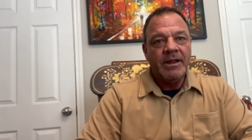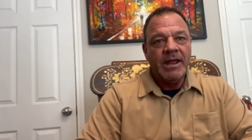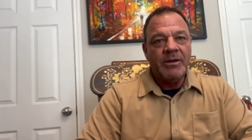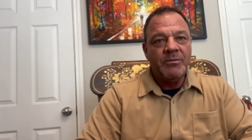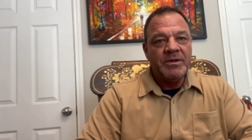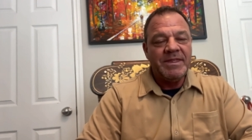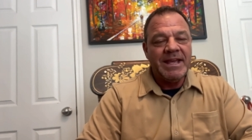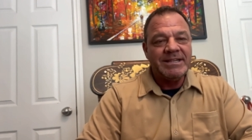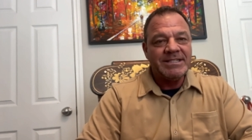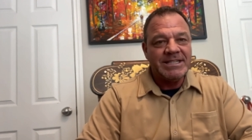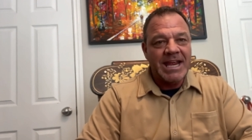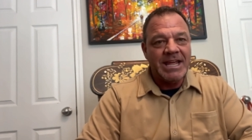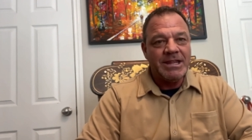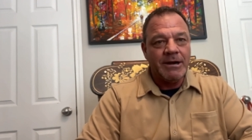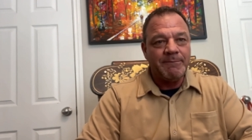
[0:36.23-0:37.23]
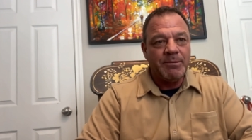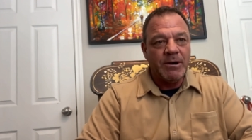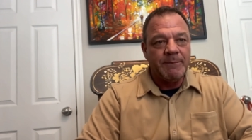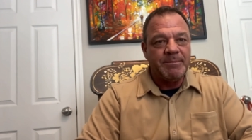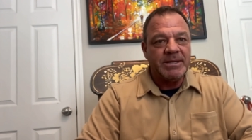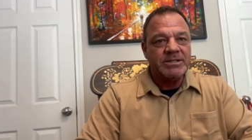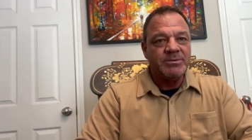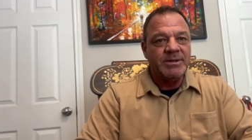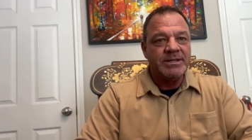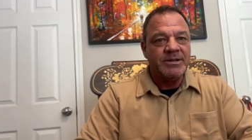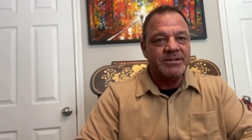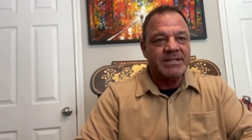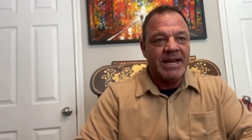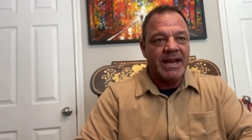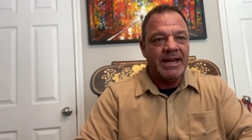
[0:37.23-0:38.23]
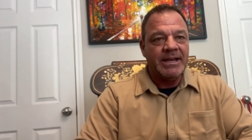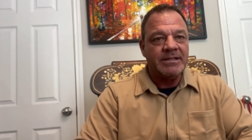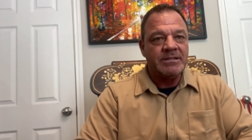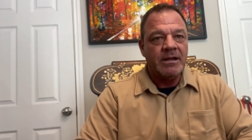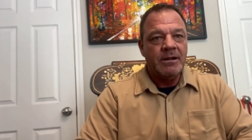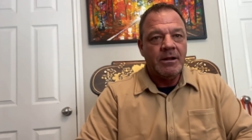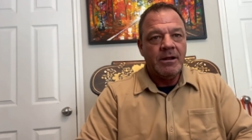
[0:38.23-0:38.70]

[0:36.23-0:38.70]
And when they say their purpose, what they're saying is,